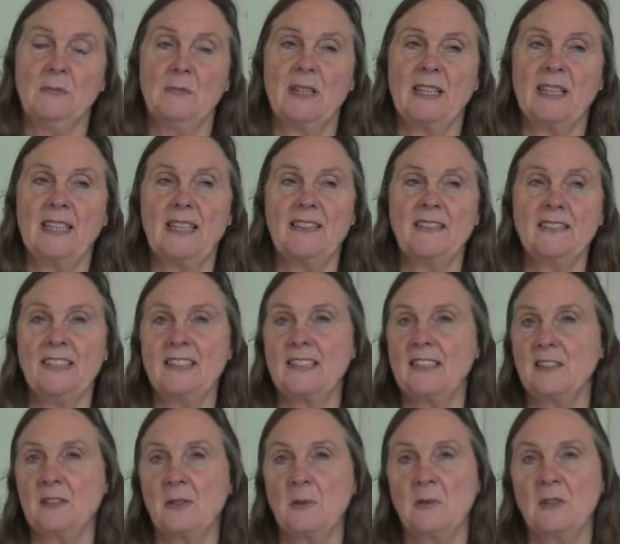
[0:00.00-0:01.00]
But it gives you
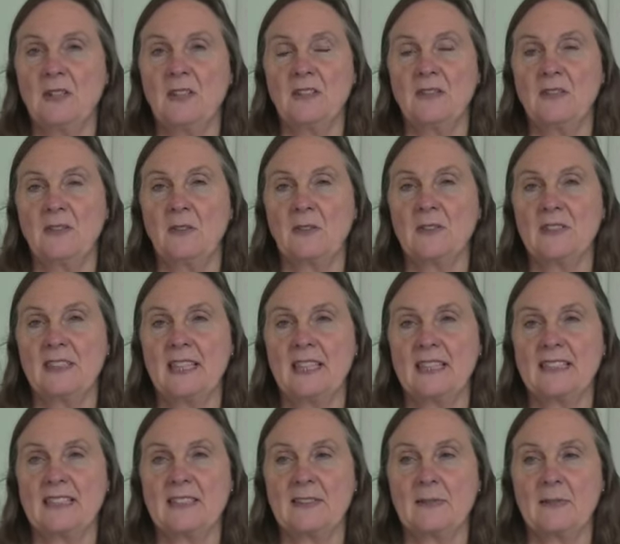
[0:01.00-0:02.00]
such a wonderful
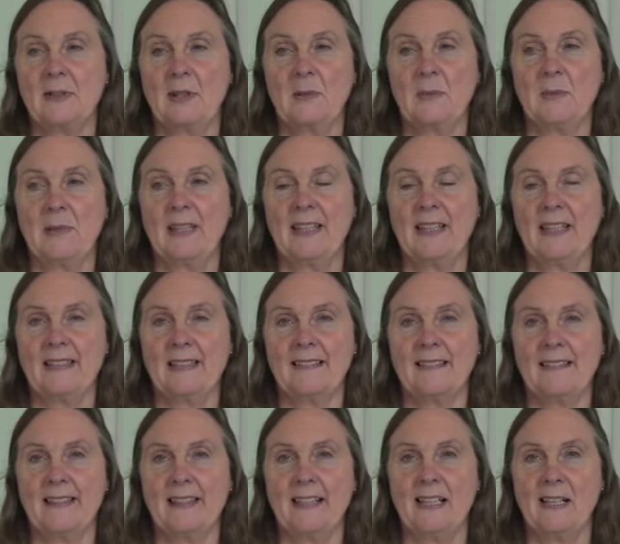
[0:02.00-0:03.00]
sense of well-being.
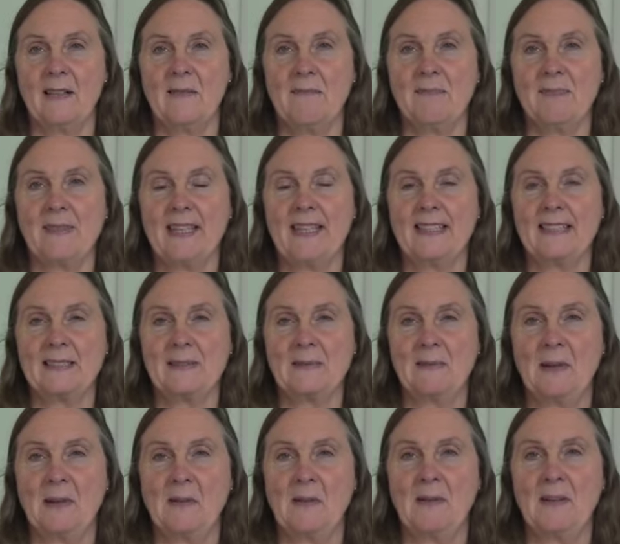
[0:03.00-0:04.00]
It's
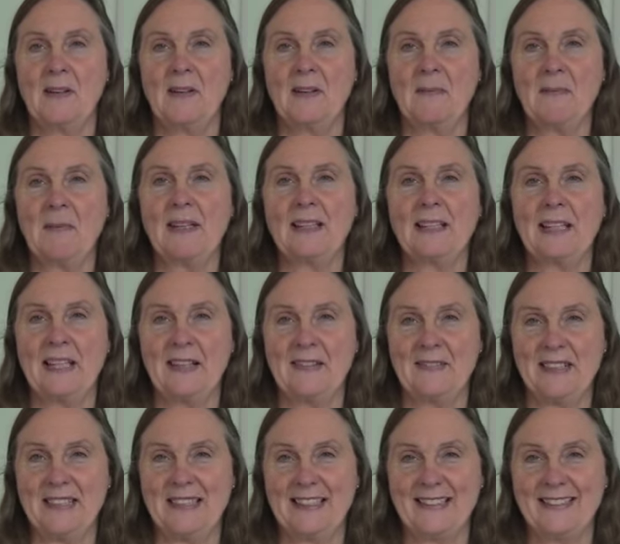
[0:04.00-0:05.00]
well worth plucking
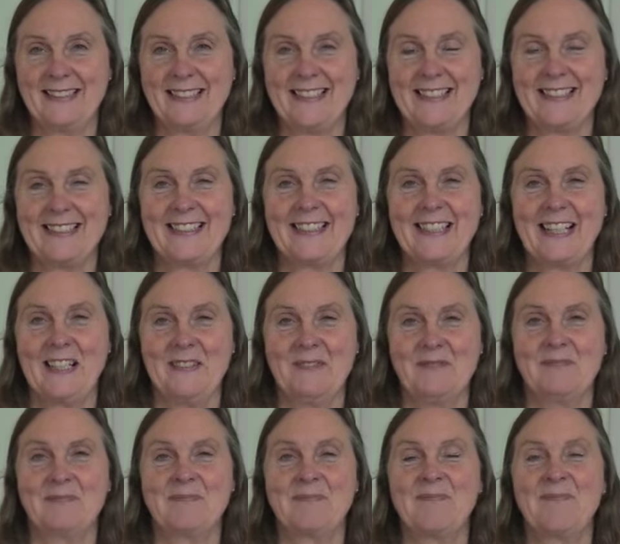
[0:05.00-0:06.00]
up the courage to
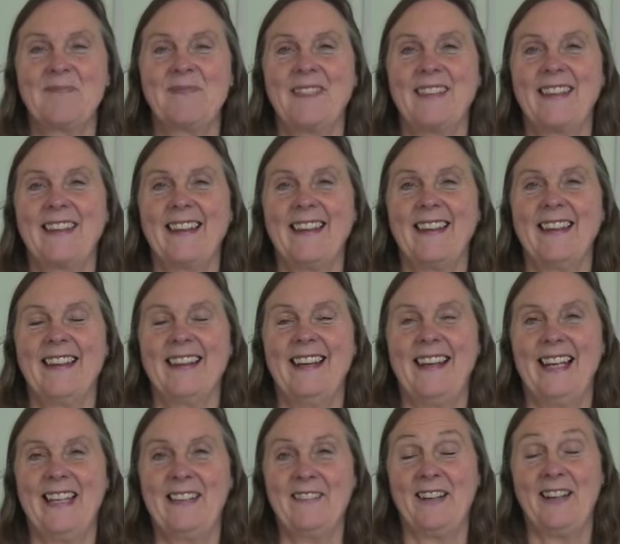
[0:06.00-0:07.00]
come.
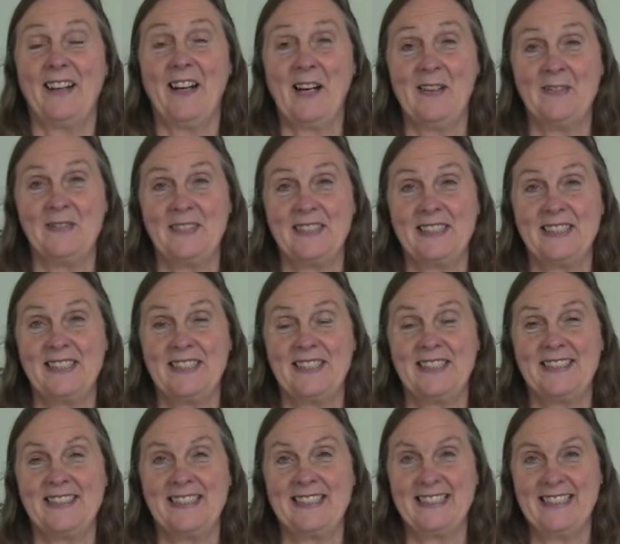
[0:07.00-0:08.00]
Anyway, I hope
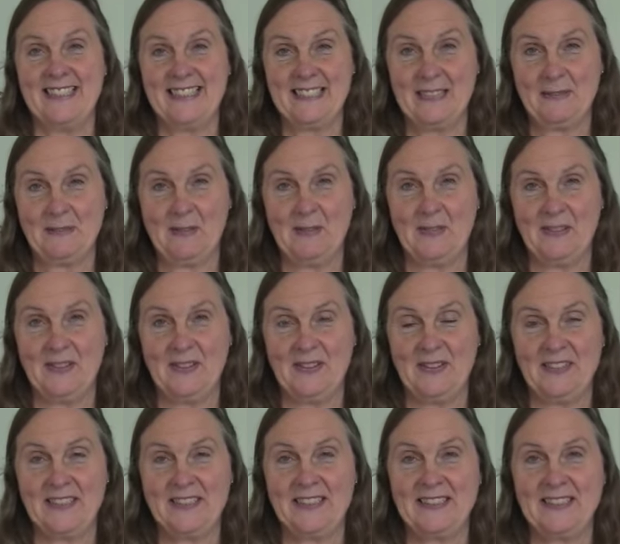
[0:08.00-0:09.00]
to see some of
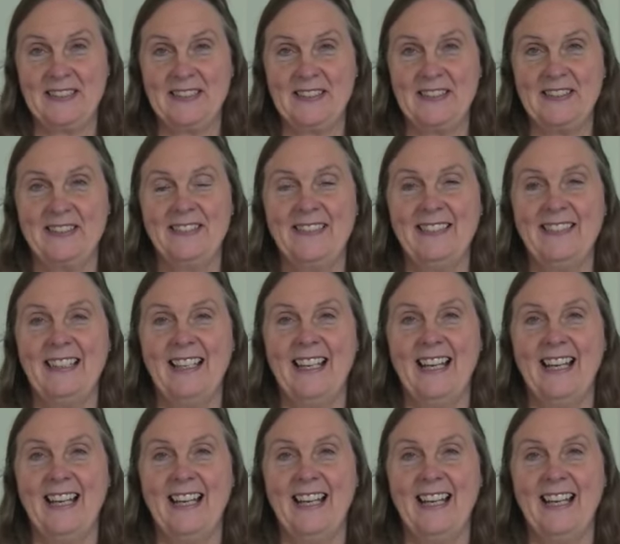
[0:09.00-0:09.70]
you soon,